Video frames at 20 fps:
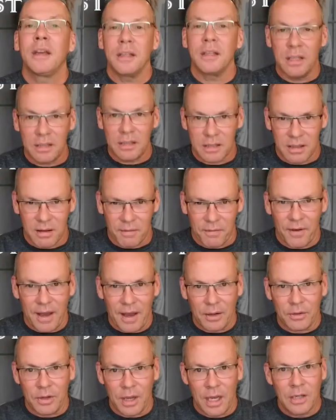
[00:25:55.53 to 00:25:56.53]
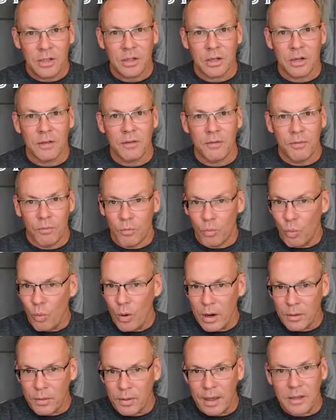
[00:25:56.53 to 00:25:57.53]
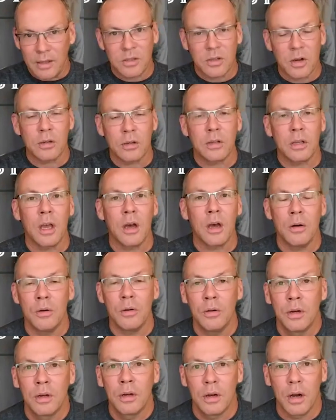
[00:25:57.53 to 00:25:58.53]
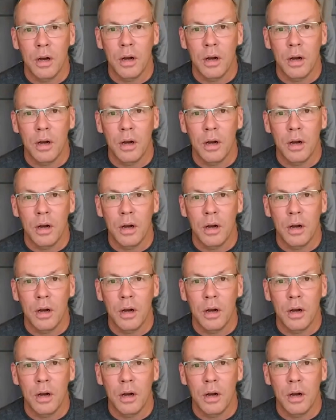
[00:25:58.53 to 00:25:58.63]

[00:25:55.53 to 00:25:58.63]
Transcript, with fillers: Because it's the foundation of where things start to go